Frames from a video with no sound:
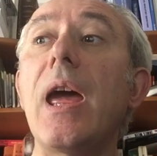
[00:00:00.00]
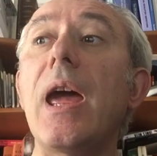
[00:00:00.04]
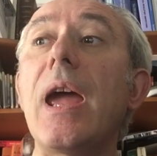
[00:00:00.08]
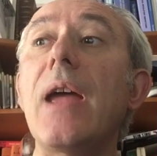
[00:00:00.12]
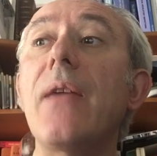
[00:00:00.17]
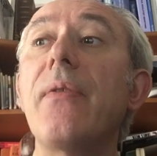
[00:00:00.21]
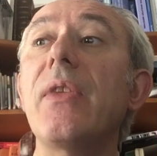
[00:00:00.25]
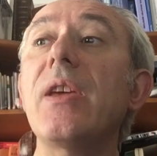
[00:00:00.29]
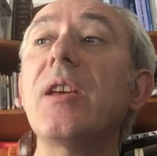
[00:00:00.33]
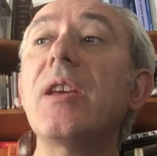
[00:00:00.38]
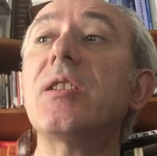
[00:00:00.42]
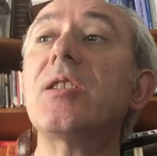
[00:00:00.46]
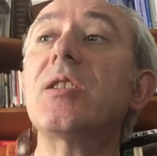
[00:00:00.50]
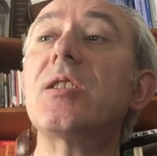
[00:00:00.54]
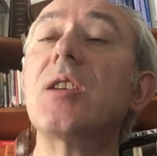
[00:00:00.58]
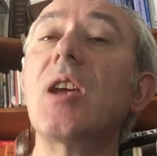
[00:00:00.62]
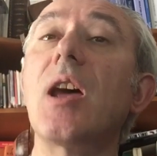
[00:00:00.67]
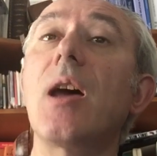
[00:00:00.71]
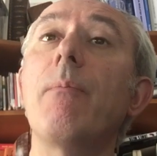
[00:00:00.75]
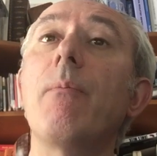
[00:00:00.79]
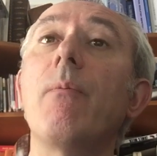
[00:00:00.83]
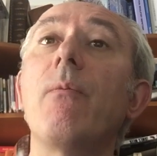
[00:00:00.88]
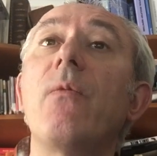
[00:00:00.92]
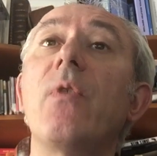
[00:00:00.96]
In this
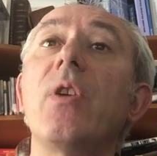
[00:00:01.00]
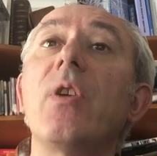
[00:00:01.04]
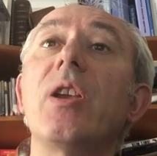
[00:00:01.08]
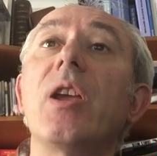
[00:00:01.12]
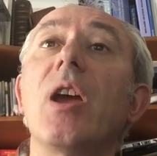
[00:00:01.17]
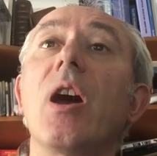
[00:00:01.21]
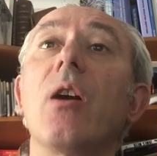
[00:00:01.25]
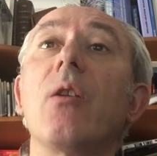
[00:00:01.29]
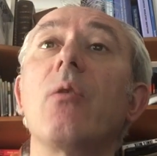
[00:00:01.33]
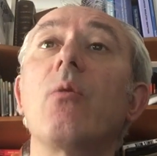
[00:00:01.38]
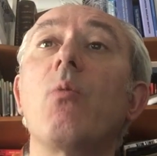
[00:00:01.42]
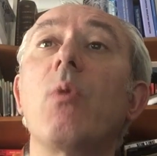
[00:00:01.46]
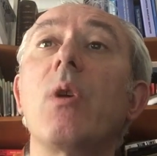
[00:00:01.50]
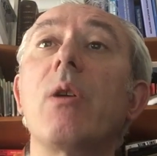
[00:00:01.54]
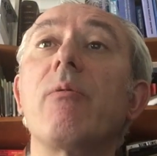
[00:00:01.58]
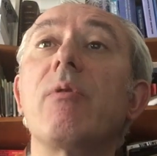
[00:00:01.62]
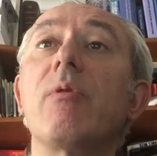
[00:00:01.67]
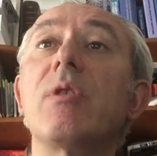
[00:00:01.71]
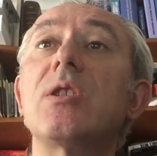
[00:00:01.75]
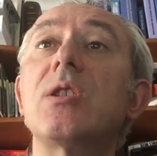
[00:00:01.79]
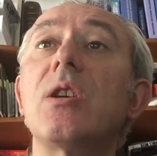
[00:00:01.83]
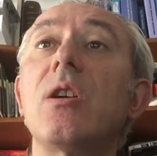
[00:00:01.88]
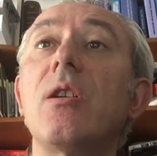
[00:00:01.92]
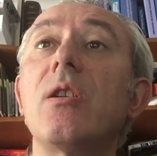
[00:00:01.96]
video, we
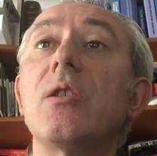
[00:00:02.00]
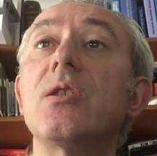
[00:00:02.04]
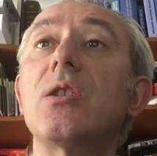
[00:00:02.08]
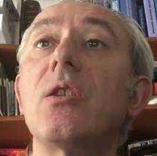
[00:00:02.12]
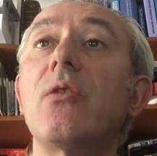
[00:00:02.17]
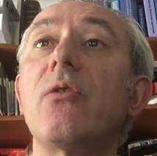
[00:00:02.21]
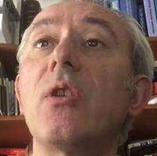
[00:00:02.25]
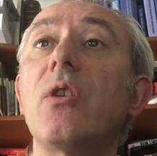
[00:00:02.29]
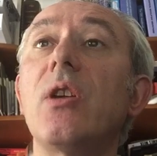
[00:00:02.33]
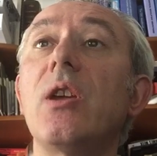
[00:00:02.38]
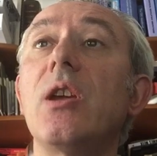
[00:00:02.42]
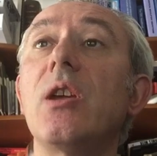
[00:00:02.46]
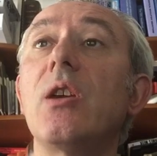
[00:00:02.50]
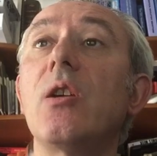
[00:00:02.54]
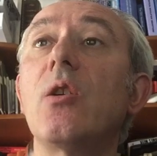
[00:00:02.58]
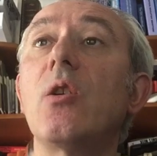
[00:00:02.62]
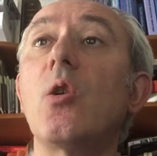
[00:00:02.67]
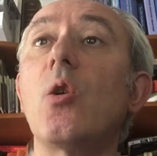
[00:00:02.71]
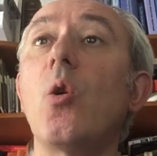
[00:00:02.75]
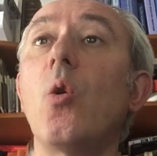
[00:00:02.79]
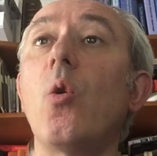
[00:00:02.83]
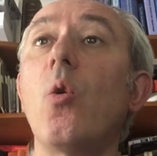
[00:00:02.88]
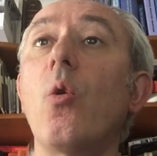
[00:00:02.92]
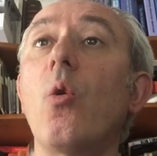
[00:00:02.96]
return to the
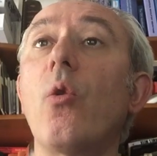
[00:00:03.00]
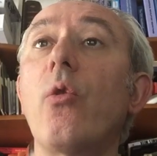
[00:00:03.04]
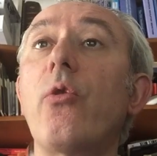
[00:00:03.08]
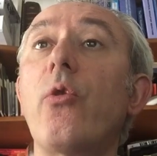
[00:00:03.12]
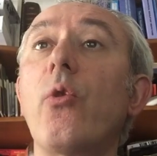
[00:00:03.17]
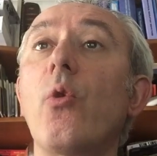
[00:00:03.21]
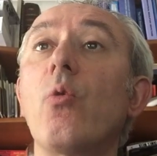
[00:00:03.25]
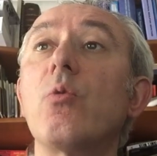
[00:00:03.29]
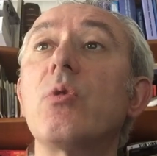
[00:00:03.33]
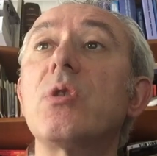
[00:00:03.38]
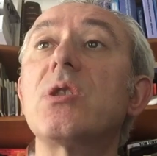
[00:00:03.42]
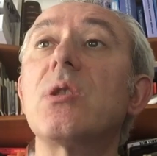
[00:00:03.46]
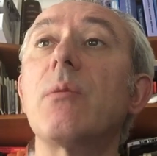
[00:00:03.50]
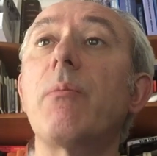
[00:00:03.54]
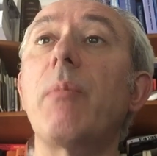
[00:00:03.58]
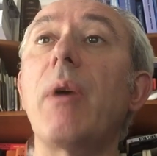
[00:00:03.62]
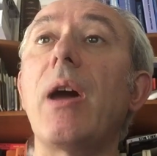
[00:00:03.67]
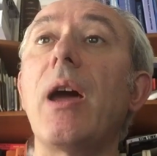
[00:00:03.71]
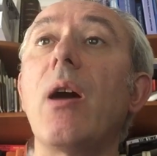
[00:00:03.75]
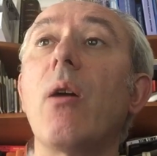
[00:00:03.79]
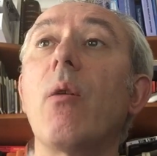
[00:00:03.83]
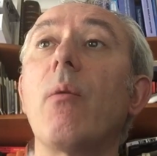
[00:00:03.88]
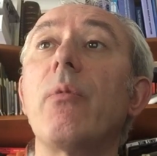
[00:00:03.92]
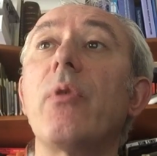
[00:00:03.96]
core thoughts
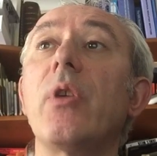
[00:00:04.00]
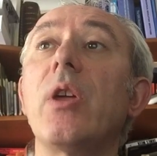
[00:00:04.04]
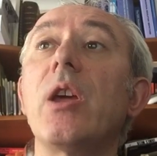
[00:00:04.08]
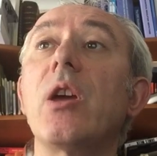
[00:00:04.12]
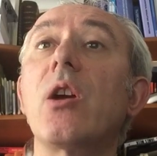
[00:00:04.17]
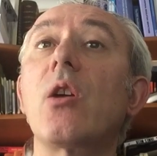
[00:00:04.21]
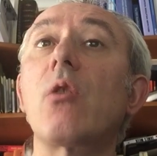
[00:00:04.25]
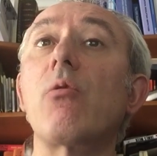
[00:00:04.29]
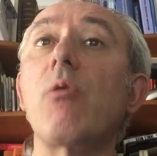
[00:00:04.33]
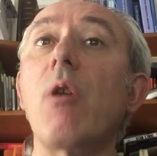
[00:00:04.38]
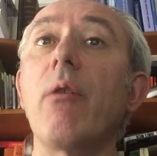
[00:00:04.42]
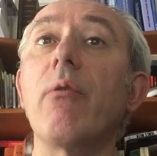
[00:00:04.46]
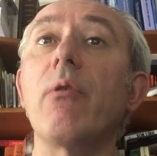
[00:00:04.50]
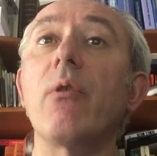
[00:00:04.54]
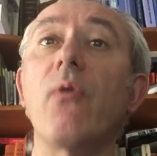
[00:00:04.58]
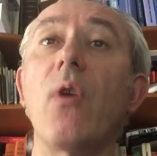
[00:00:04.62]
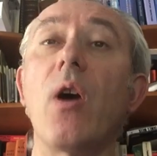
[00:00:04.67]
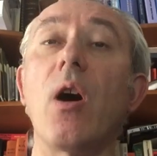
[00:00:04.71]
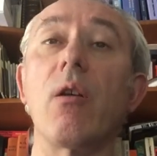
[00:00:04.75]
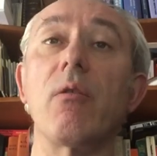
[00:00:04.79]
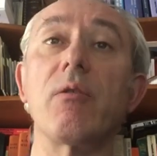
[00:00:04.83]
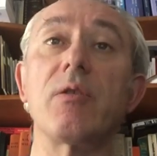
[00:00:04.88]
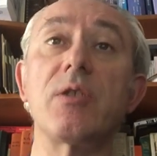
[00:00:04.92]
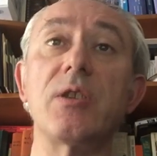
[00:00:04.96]
about the
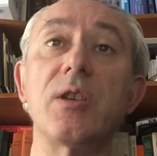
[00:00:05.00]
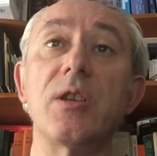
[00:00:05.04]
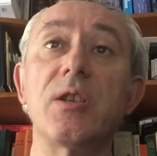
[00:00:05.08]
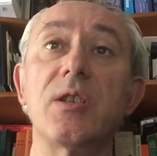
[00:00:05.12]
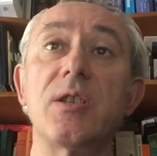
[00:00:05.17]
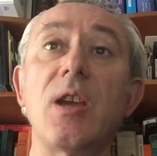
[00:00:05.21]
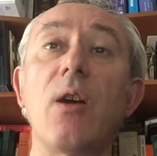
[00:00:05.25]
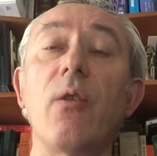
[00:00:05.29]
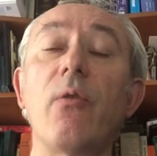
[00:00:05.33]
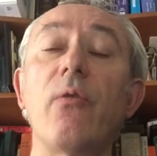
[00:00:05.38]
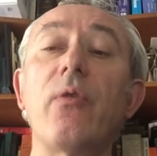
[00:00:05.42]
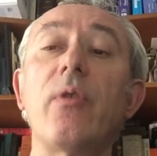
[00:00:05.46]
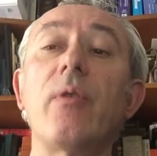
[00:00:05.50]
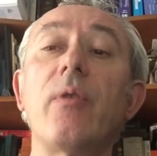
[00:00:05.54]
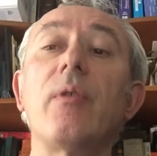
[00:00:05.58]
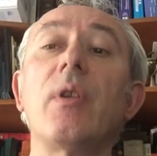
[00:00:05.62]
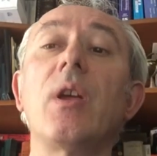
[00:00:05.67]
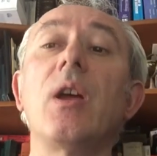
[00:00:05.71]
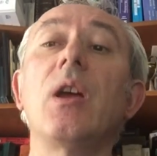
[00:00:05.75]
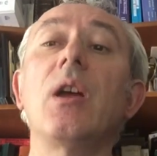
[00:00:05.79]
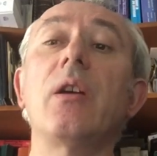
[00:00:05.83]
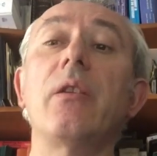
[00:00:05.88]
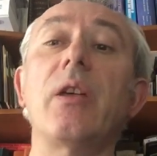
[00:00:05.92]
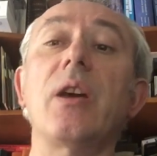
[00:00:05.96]
coronavirus
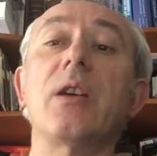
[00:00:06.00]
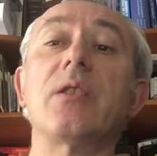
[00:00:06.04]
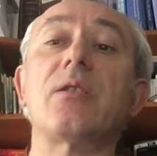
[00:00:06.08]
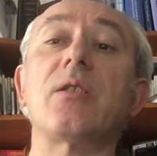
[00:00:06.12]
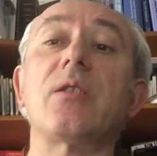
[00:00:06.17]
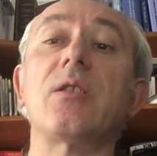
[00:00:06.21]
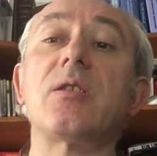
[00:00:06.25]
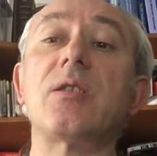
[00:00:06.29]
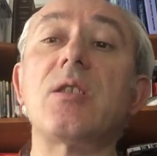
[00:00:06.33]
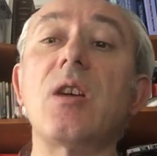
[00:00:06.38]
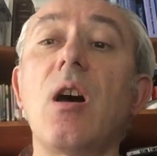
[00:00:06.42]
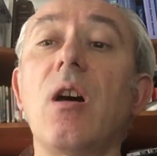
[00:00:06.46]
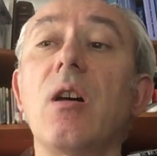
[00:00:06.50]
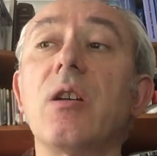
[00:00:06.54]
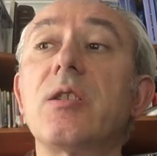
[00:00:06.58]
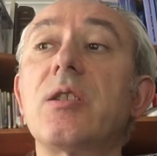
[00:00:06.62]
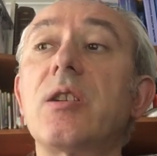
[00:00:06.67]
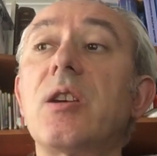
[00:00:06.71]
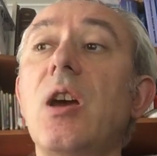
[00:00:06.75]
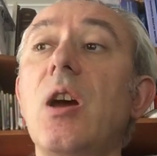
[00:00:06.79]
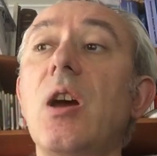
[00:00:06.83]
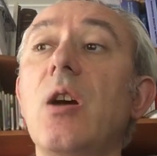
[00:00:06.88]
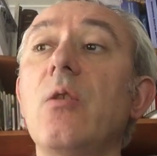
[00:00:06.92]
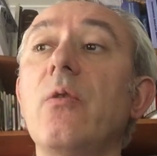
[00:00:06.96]
itself. That's the
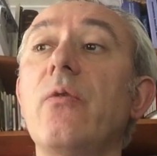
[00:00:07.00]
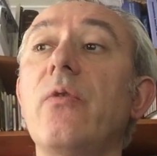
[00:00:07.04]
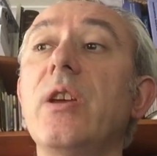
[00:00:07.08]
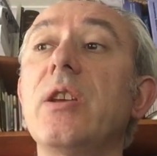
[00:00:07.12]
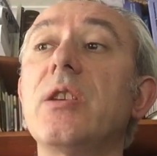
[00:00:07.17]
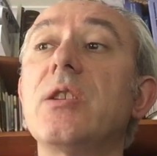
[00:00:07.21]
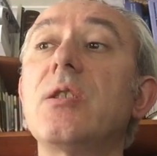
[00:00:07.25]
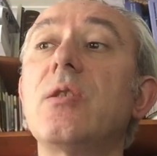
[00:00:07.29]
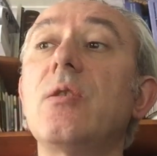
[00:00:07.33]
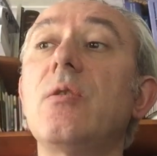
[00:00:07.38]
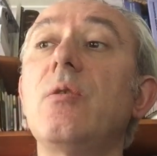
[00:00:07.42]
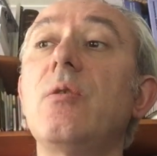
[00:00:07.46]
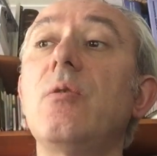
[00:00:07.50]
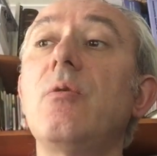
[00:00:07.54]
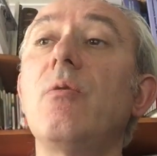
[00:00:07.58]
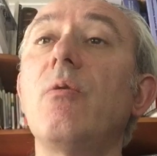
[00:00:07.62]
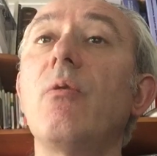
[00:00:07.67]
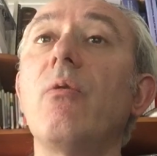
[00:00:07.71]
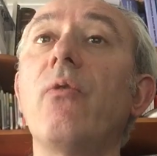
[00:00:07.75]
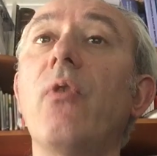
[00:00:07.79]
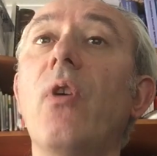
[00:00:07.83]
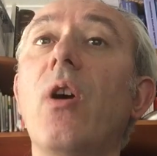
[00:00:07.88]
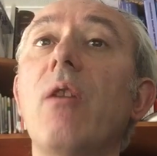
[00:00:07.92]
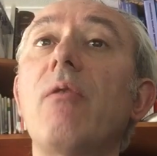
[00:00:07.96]
SARS-CoV-2
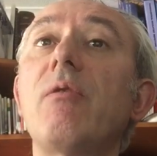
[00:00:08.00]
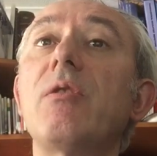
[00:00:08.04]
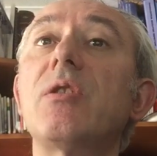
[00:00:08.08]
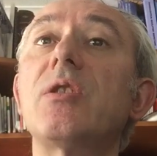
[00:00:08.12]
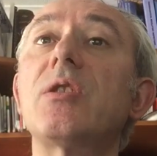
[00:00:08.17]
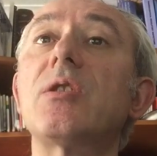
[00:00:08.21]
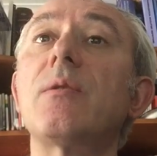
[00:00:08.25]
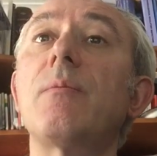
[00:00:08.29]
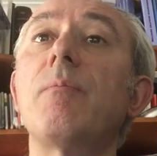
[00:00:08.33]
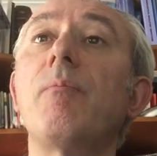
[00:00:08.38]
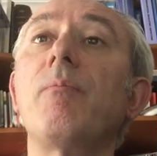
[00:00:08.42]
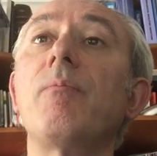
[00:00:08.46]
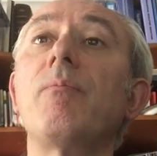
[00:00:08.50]
virus.